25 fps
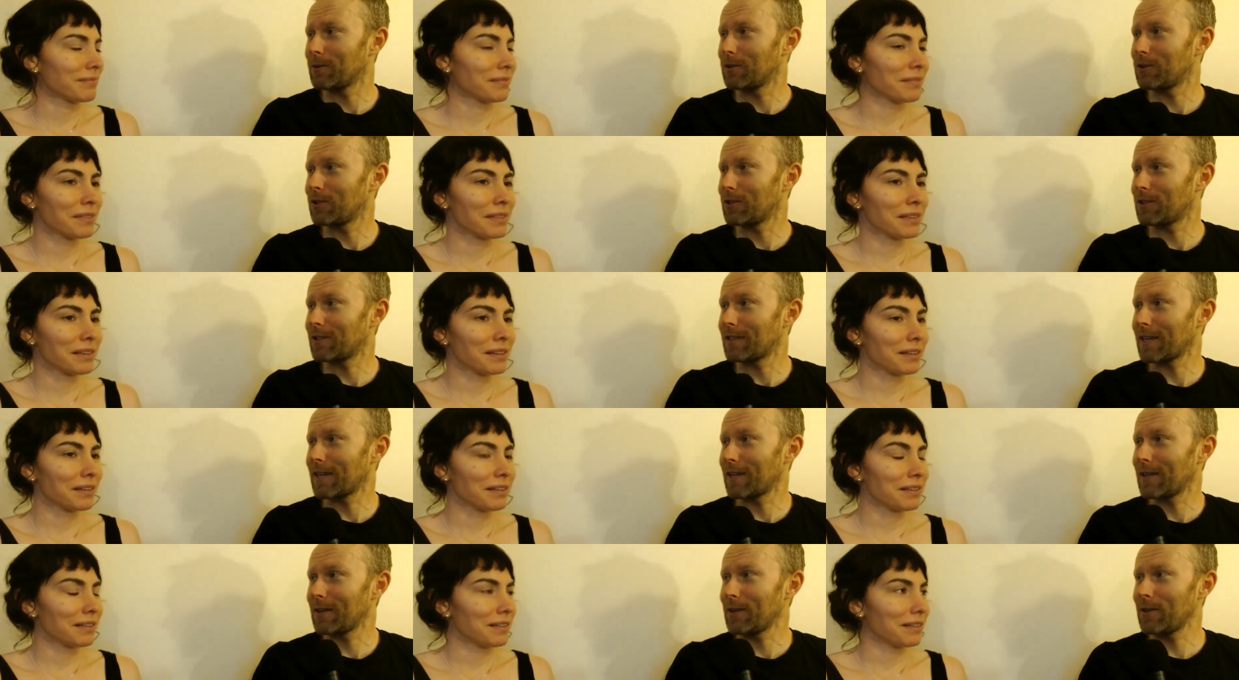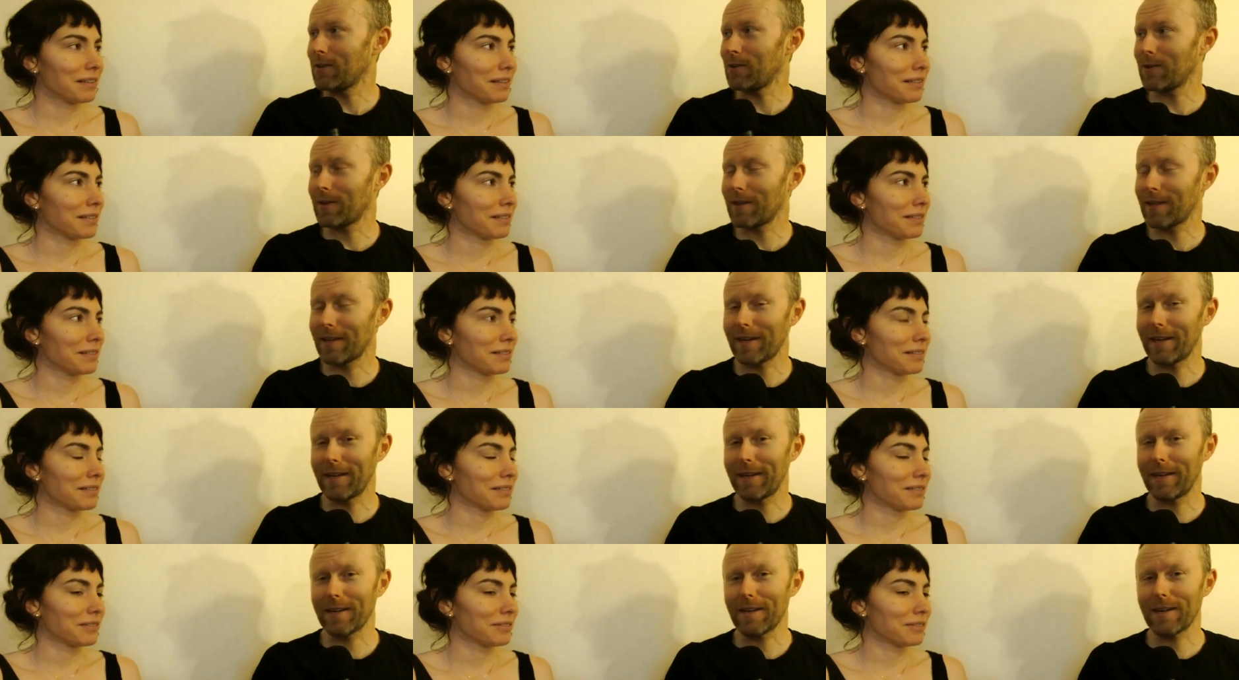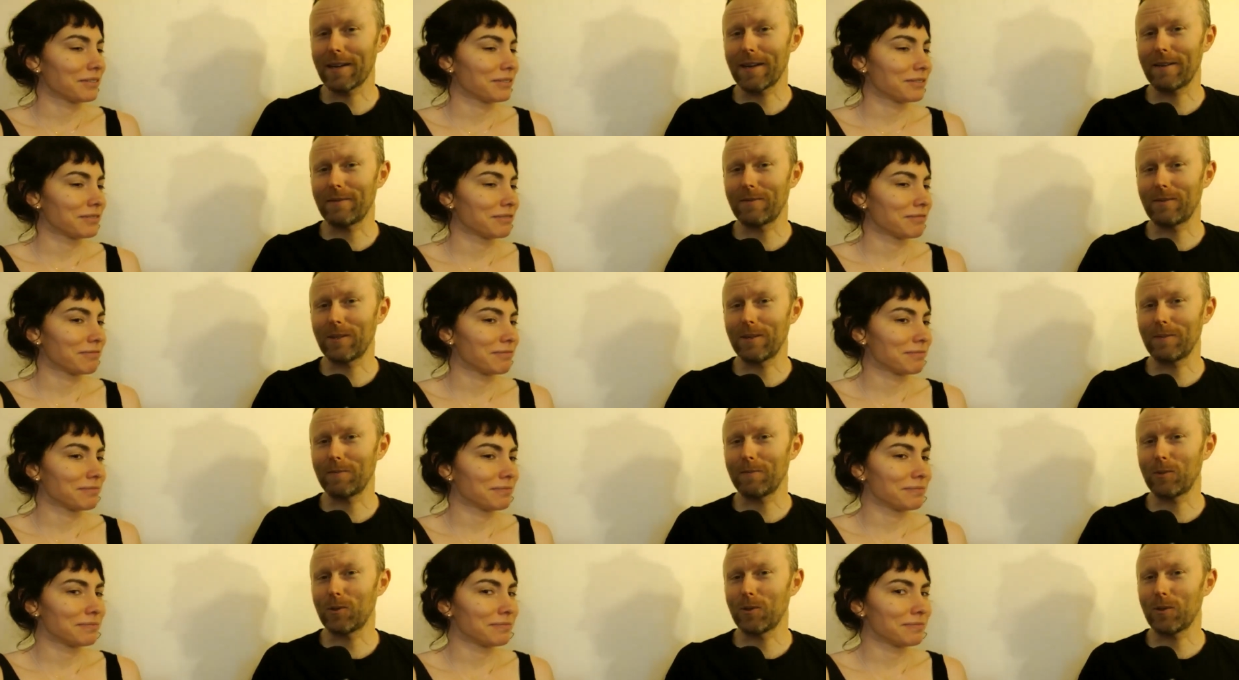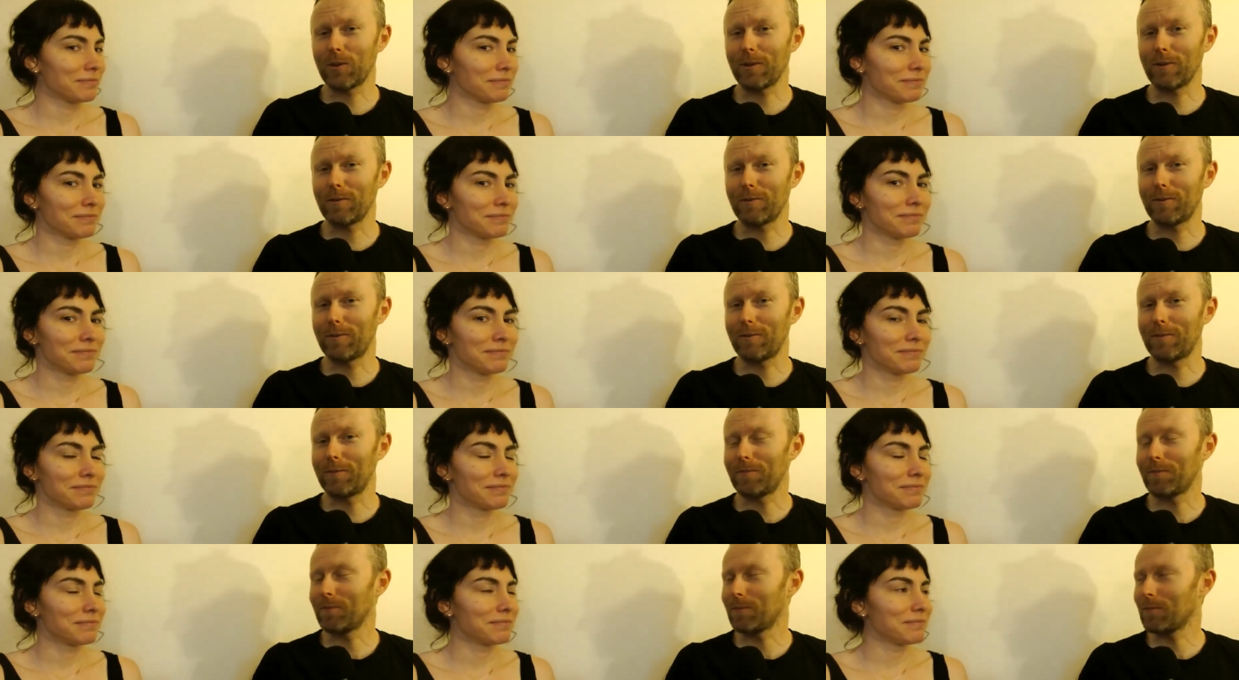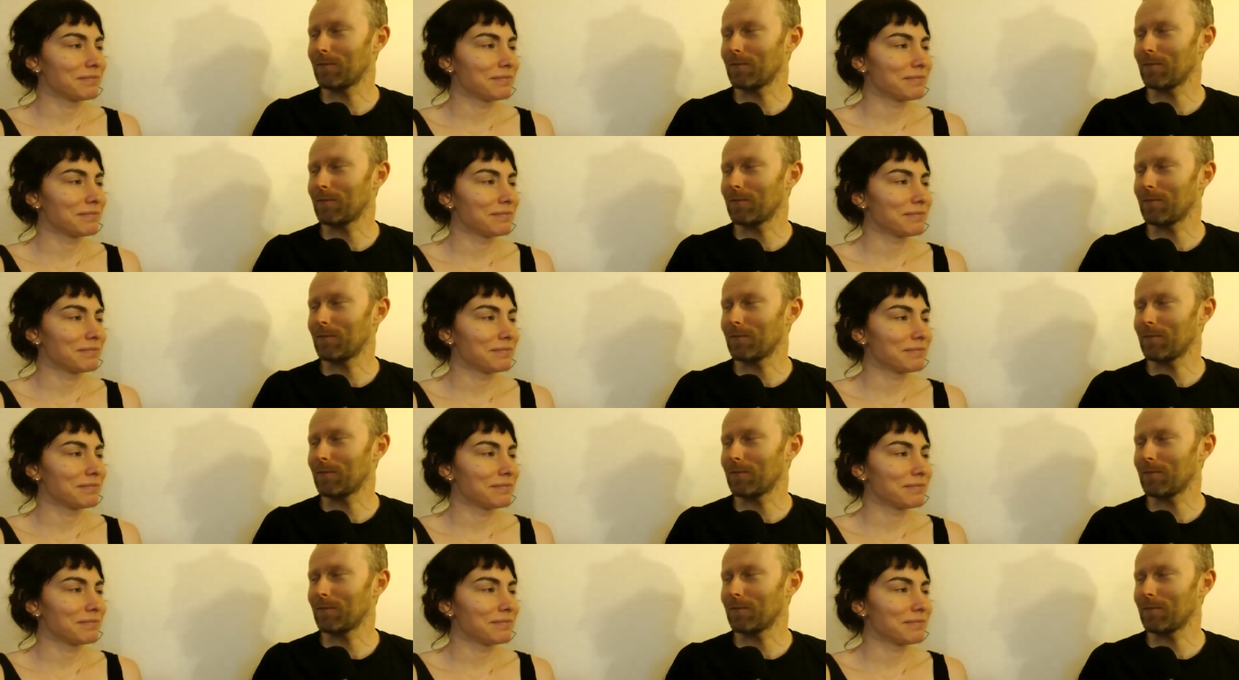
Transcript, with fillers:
Speaker 1: I was just telling you that I, have some sort of